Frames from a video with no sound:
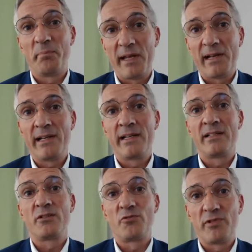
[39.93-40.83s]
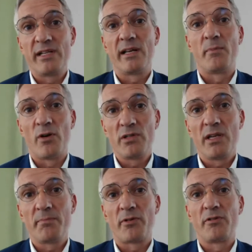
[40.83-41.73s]
billion green
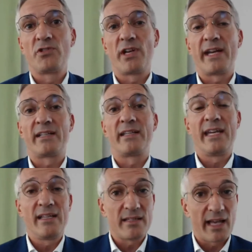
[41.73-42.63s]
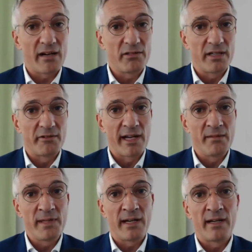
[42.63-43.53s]
ammonia project in Saudi
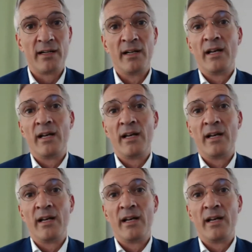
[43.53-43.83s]
Arabia.